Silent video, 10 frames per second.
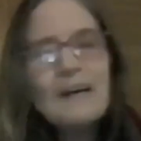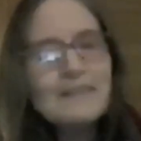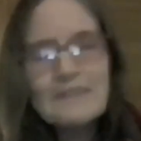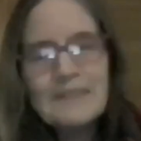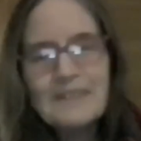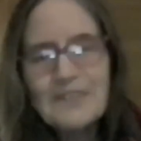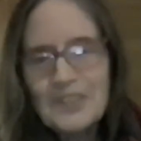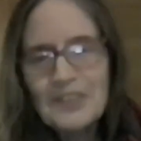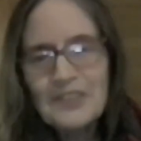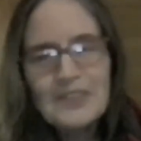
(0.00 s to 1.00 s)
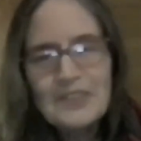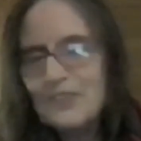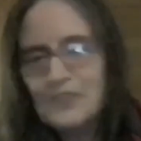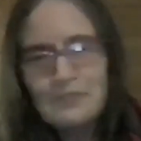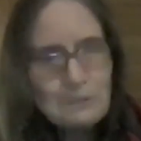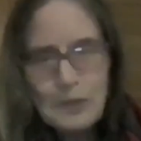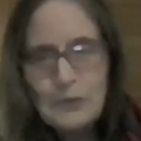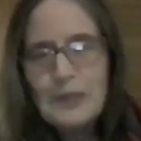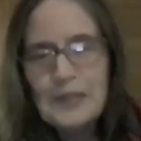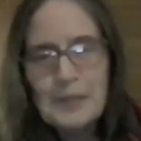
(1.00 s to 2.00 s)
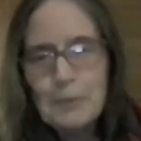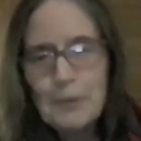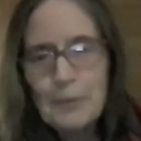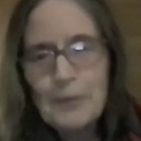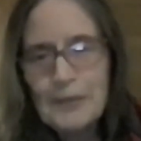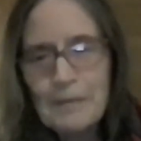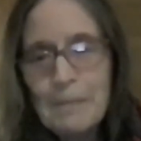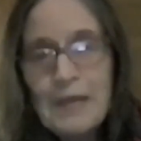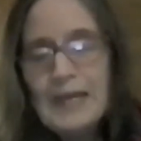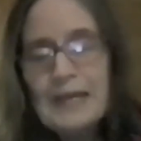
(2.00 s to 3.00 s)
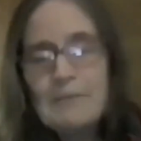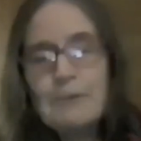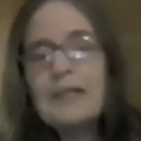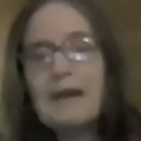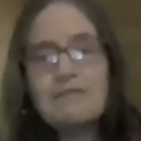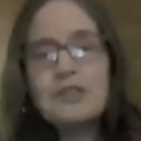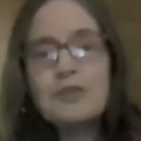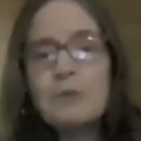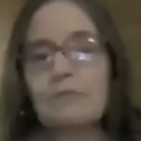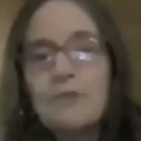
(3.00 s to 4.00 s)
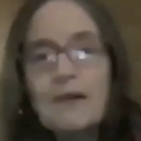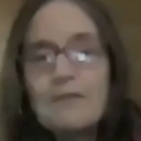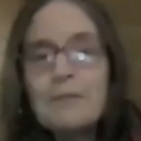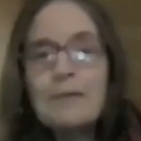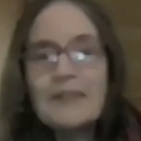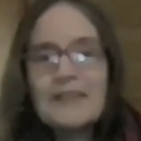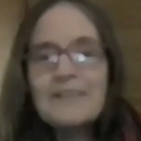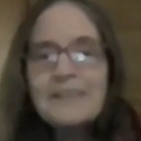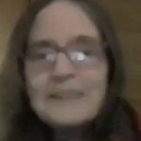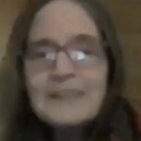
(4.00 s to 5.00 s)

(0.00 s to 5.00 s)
It, it just is totally yeah. inappropriate. Yep. And yep. we'd have to do it for everybody.